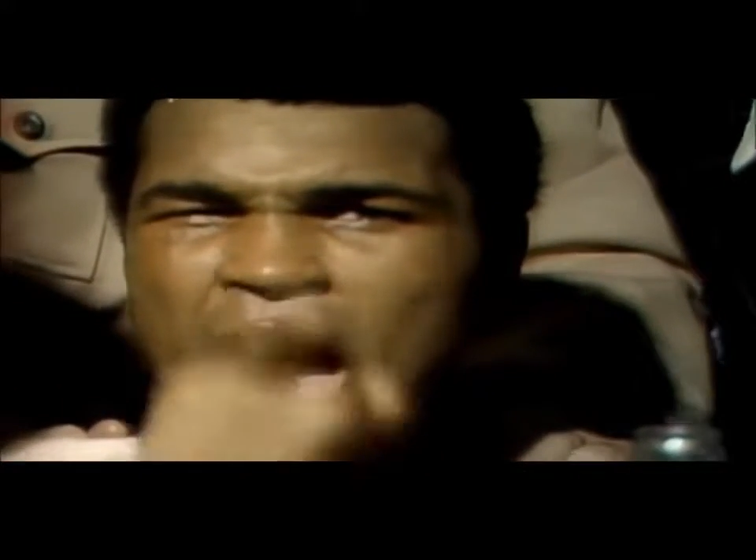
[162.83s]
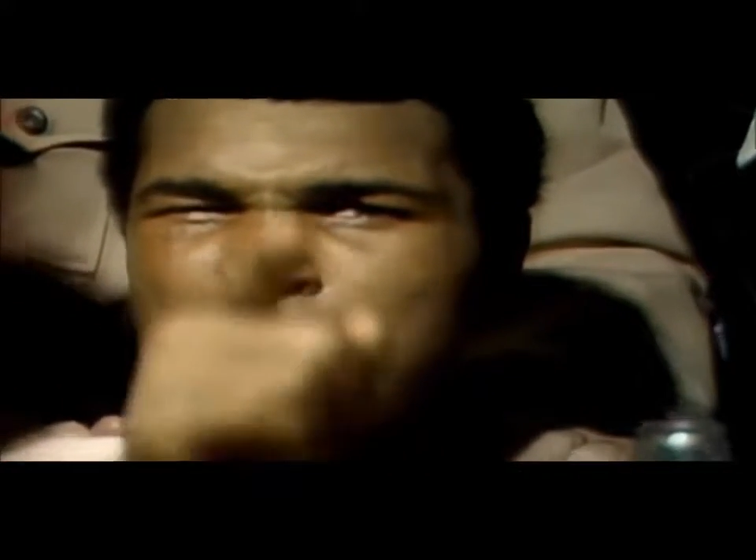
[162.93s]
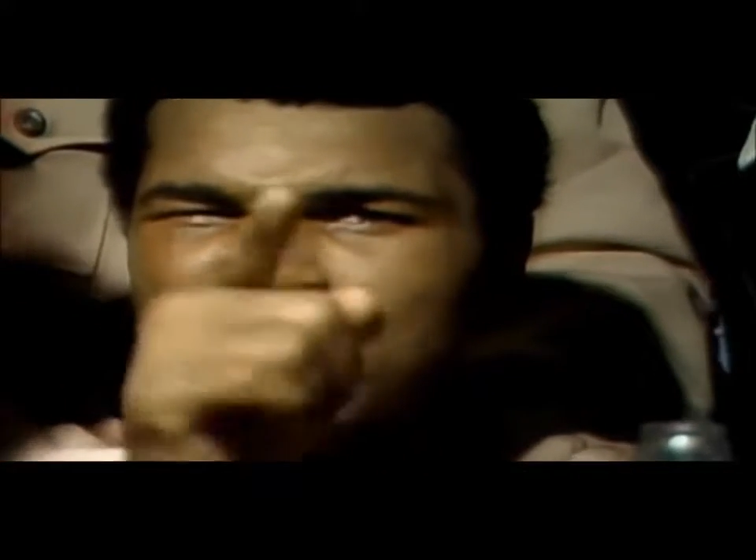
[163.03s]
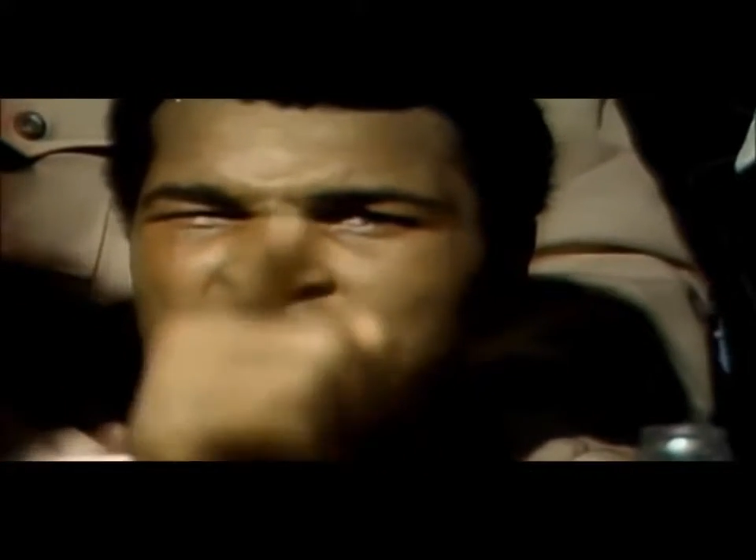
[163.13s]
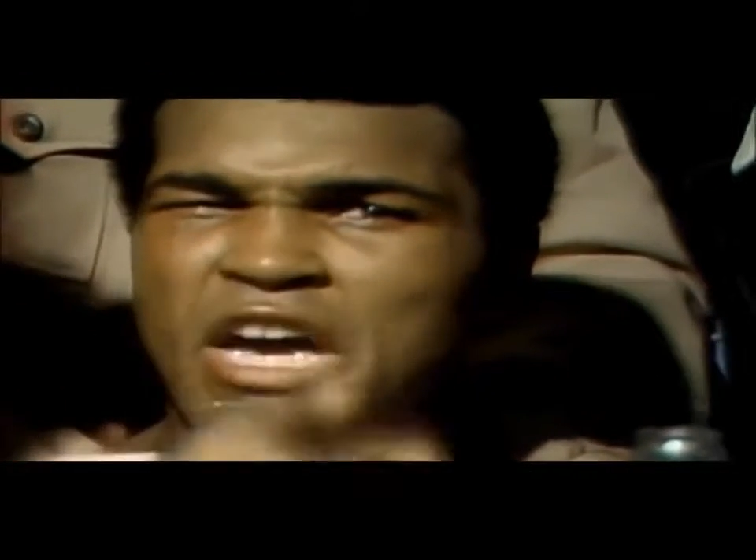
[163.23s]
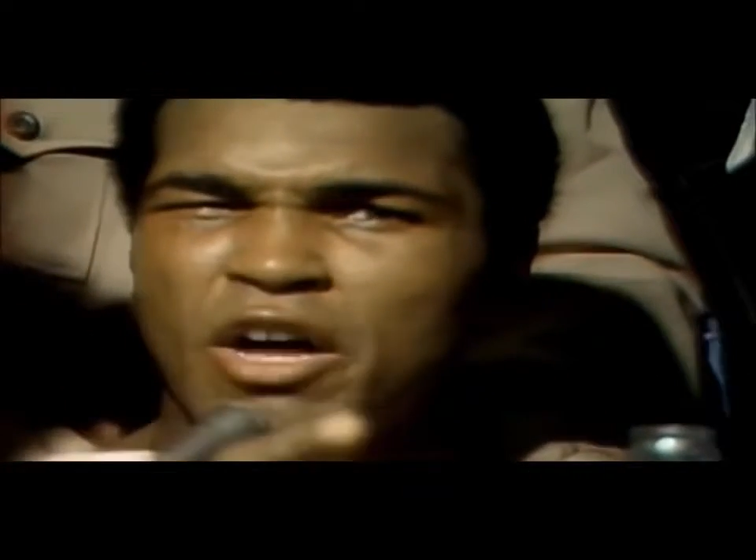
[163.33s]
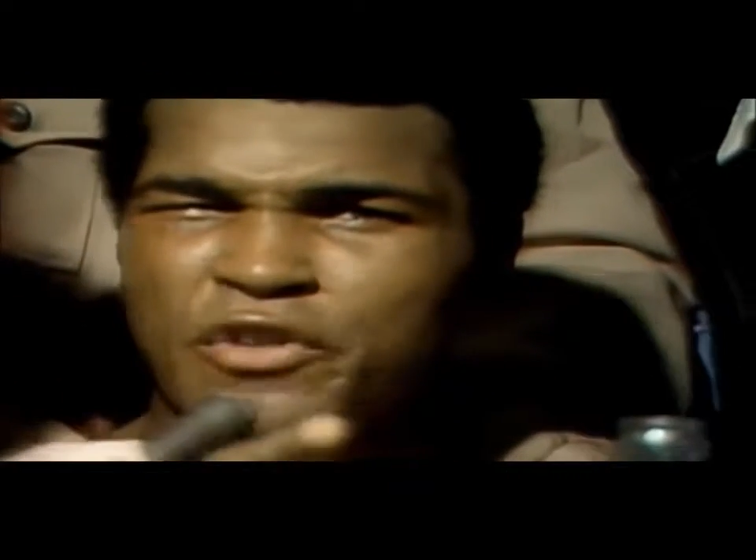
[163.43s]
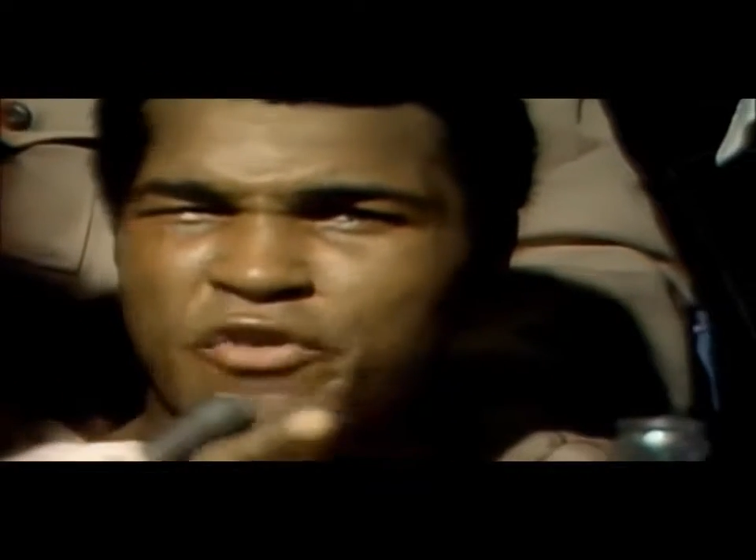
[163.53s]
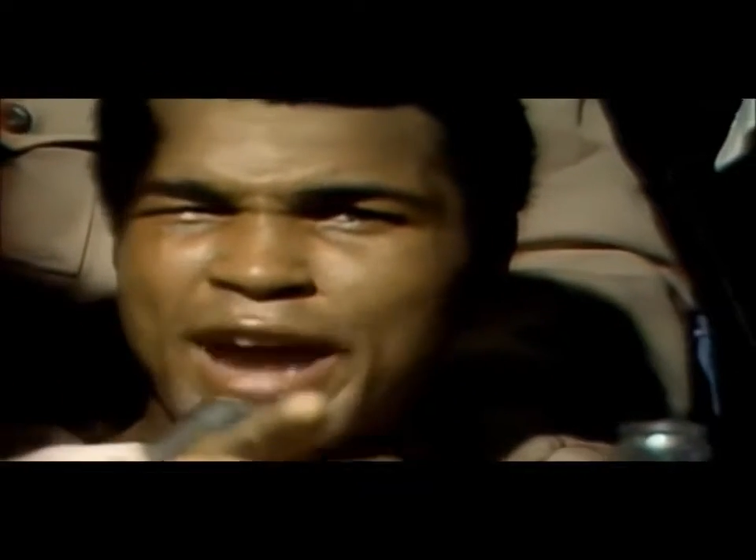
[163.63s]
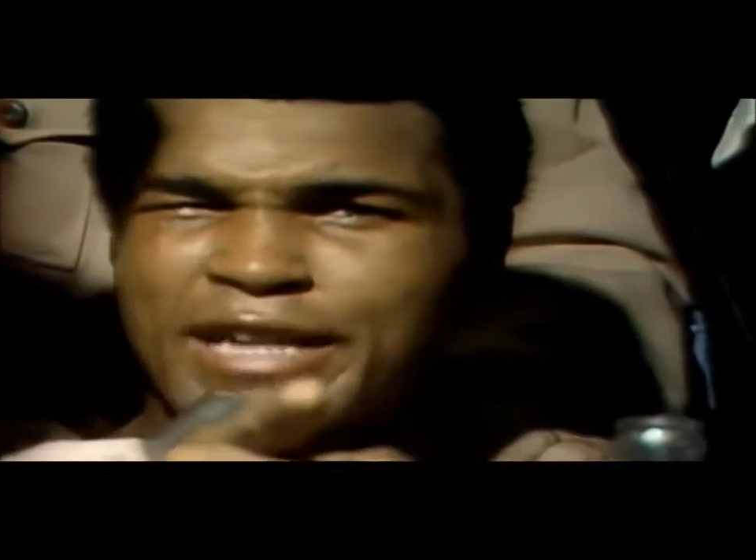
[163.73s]
I'm
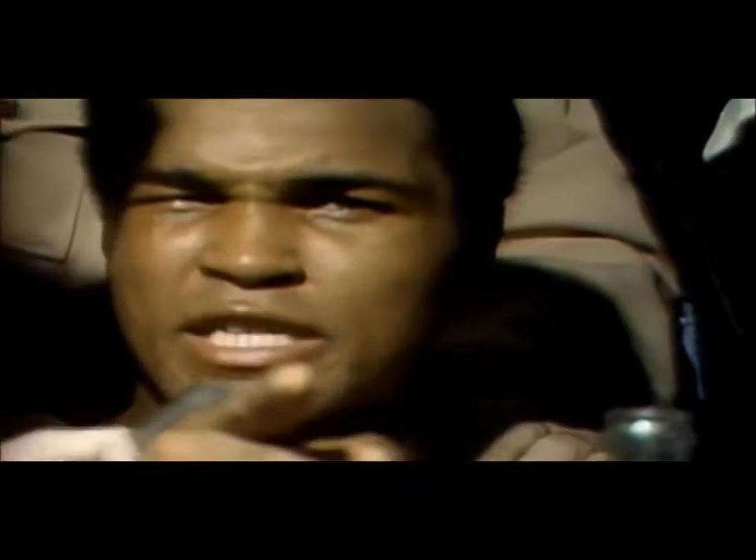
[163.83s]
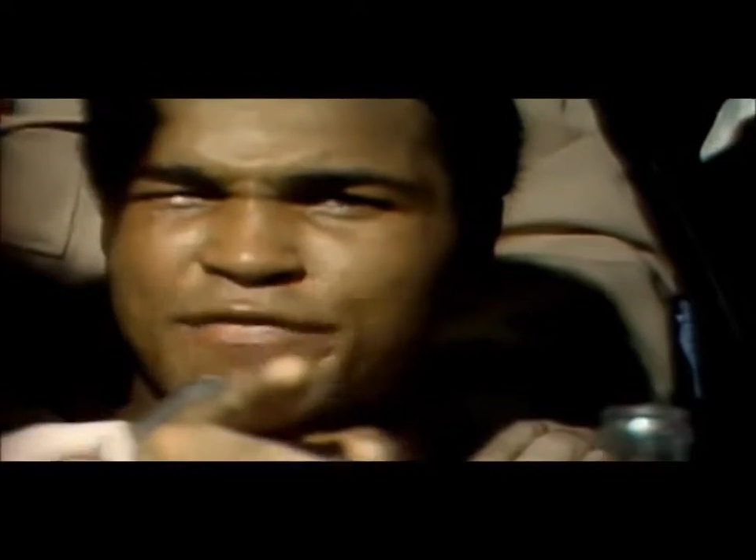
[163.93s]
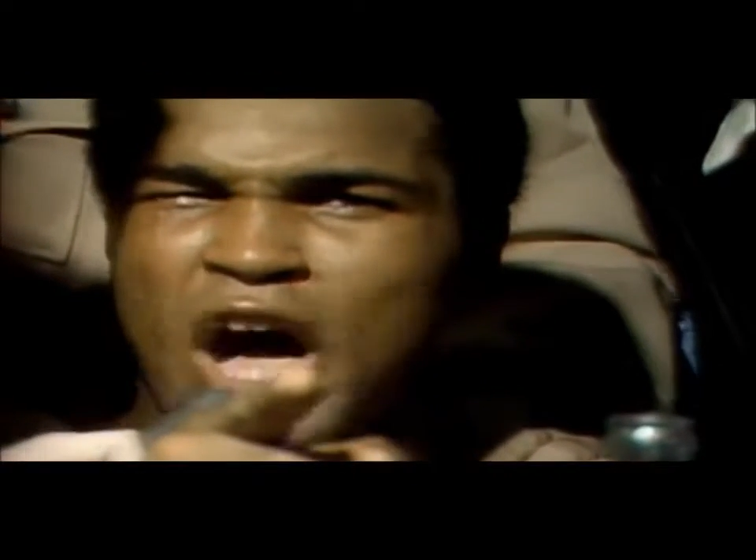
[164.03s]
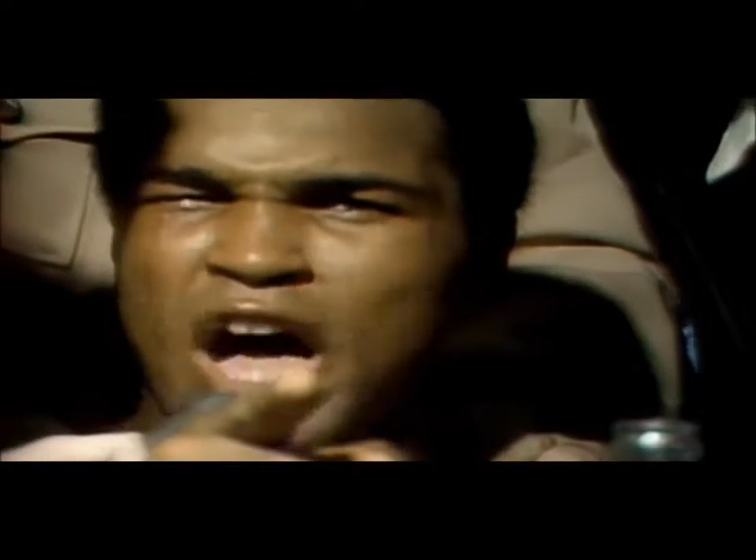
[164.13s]
still the greatest of